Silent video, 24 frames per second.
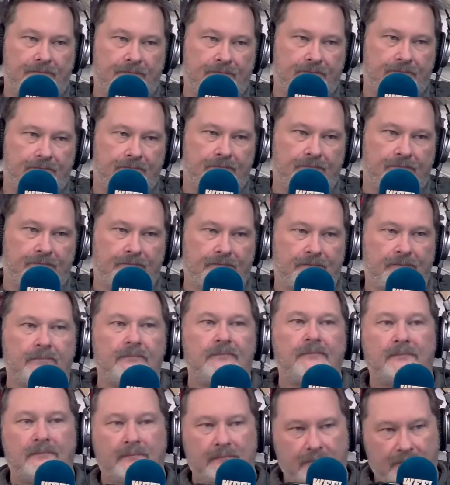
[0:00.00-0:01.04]

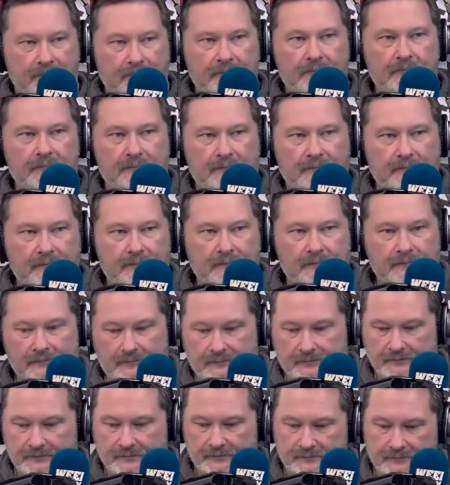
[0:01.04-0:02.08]

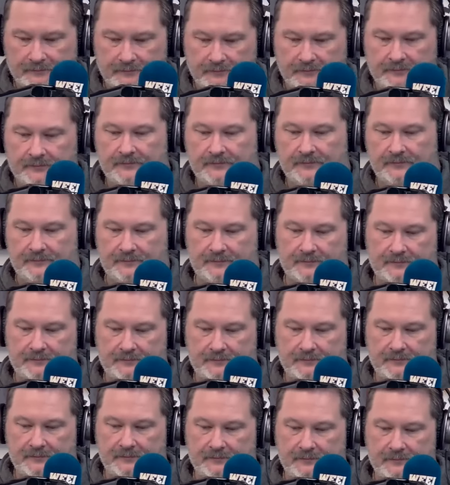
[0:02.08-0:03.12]

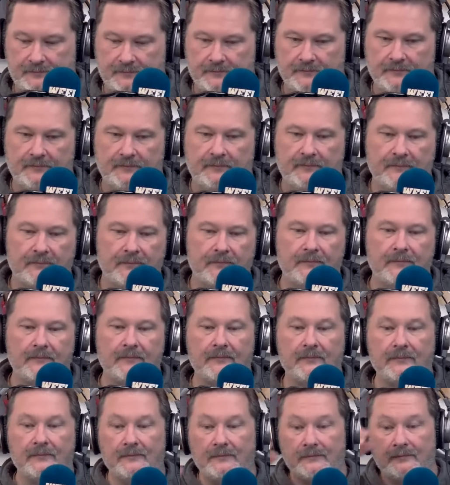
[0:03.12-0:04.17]

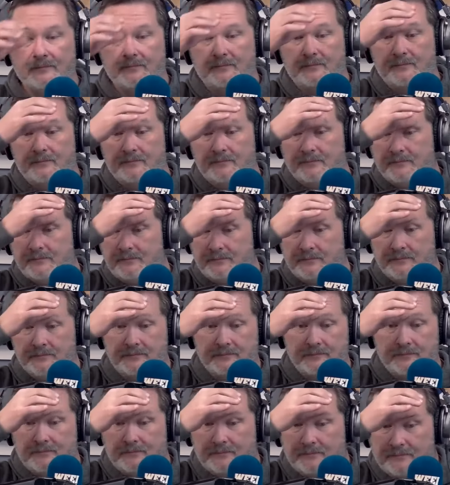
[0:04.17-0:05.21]

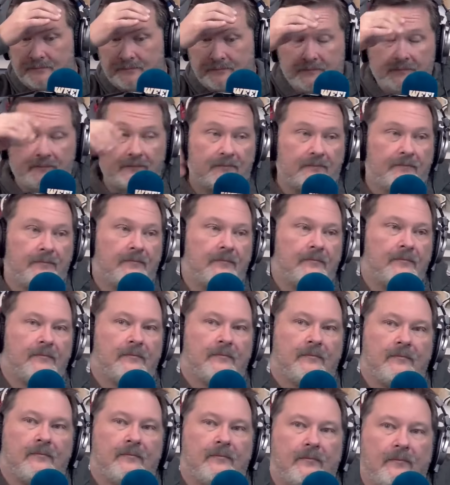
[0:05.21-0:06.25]

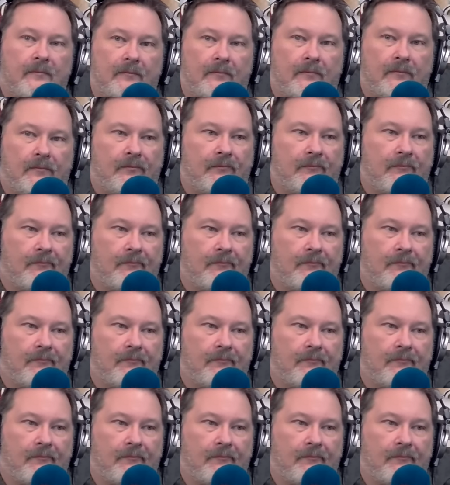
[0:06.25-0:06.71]
(silent)